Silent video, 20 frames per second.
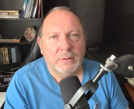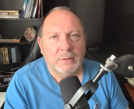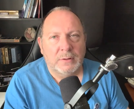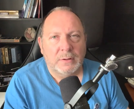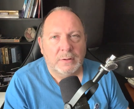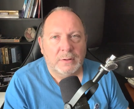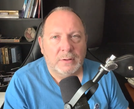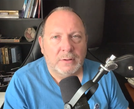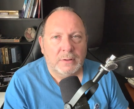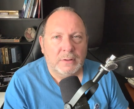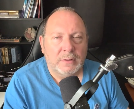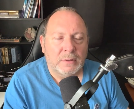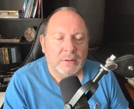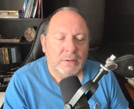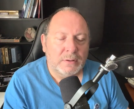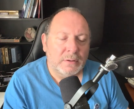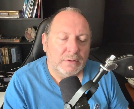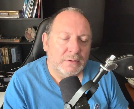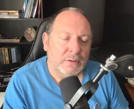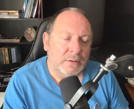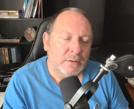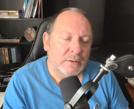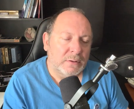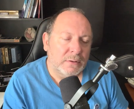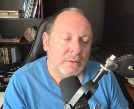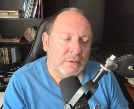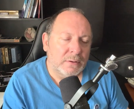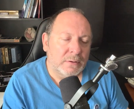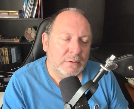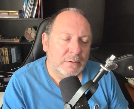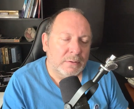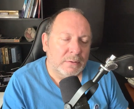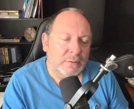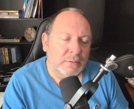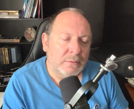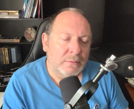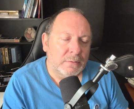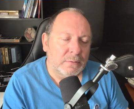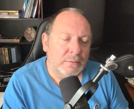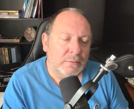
[no speech]